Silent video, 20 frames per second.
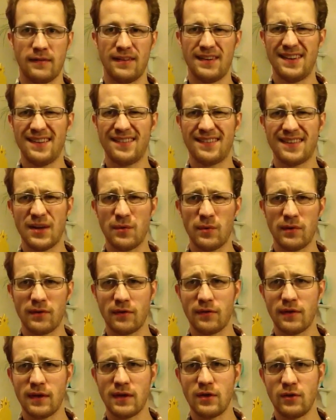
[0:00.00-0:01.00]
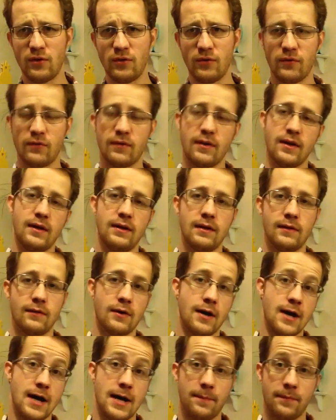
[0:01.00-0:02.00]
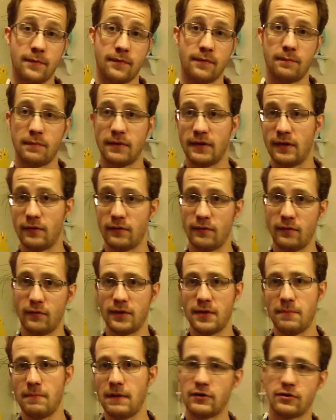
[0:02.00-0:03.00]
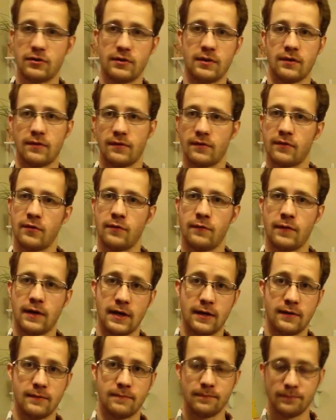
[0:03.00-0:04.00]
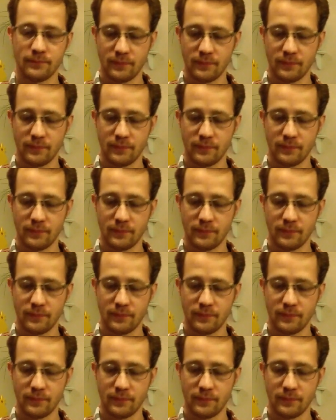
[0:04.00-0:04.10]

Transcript: They didn't say whether they used any other hops, but they only mentioned Nelson Sauvin.